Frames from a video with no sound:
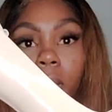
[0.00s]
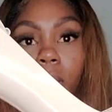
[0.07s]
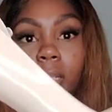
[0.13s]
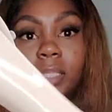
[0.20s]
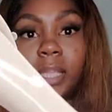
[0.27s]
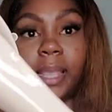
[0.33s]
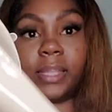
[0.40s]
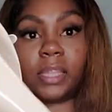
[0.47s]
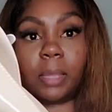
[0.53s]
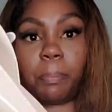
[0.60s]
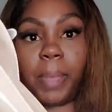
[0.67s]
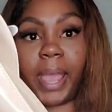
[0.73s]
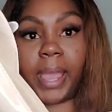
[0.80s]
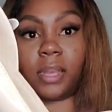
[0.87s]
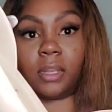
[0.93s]
And it's like the
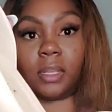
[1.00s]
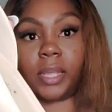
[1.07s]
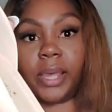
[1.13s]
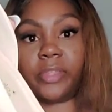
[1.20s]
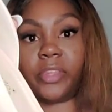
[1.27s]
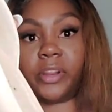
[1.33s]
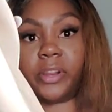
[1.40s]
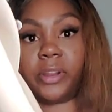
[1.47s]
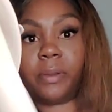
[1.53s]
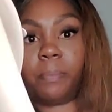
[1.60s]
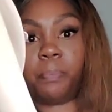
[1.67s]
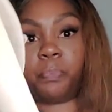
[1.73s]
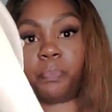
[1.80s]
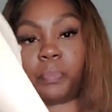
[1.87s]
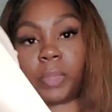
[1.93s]
patent leather
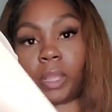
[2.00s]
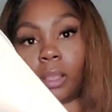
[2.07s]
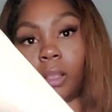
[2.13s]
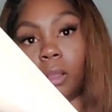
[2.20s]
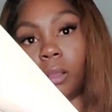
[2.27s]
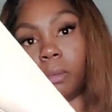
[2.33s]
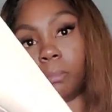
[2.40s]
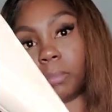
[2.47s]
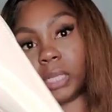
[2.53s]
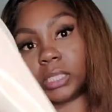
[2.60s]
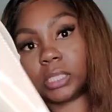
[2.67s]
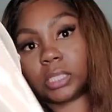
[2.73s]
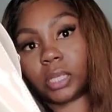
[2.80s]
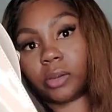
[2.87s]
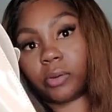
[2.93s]

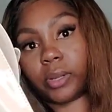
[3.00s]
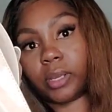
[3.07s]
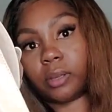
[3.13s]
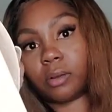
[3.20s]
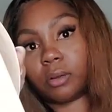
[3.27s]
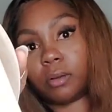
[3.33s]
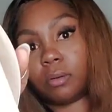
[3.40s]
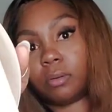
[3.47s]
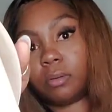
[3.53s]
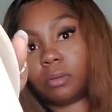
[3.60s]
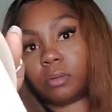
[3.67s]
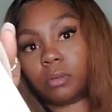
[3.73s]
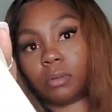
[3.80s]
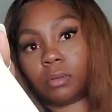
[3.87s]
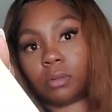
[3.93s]
material,
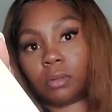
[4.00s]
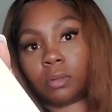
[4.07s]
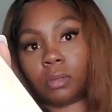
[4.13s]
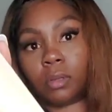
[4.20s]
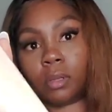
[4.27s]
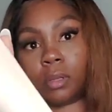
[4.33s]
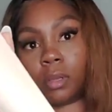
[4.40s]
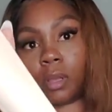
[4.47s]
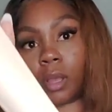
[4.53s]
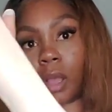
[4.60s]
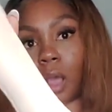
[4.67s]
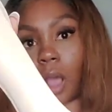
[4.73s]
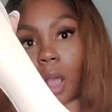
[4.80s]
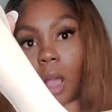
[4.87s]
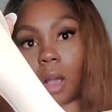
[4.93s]

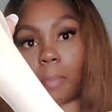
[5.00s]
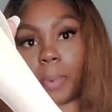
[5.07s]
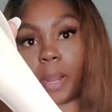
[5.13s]
all